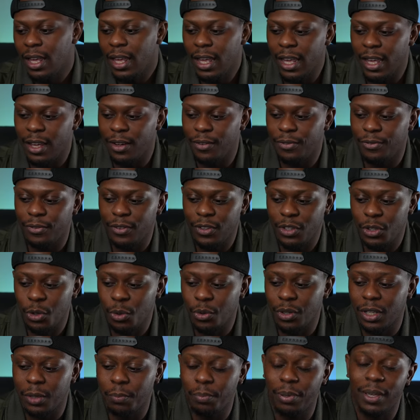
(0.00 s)
if you
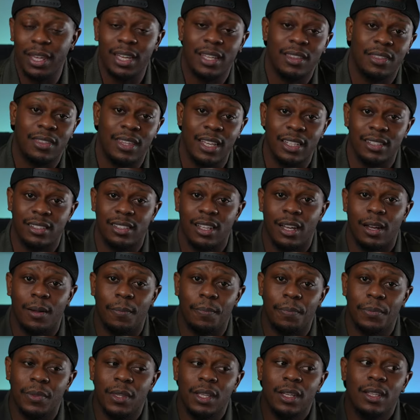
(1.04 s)
could pick this up.